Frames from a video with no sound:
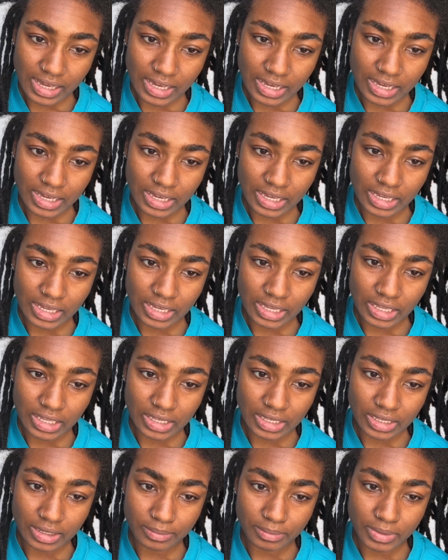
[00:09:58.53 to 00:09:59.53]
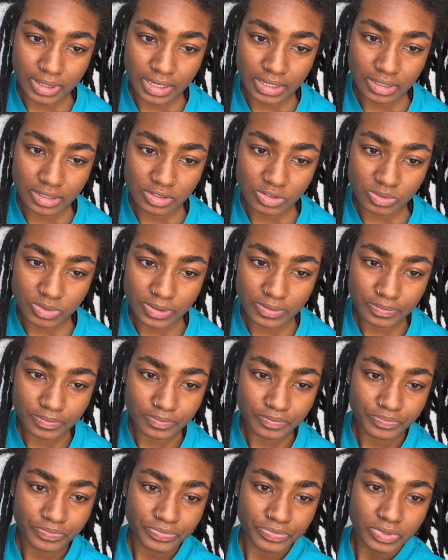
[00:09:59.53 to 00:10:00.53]
I combined this one,
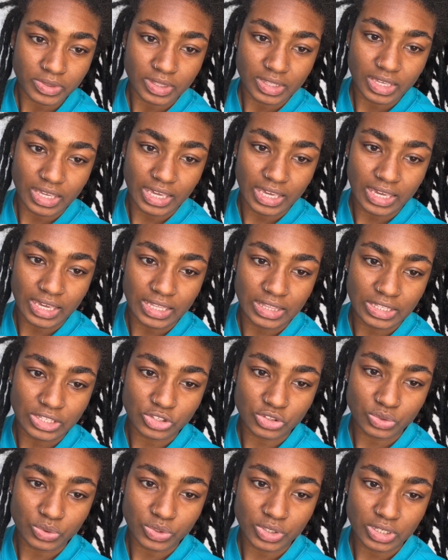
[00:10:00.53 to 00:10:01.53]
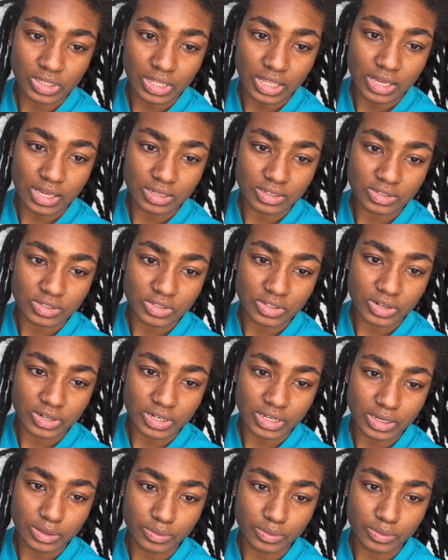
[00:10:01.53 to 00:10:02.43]
and the shorter lock started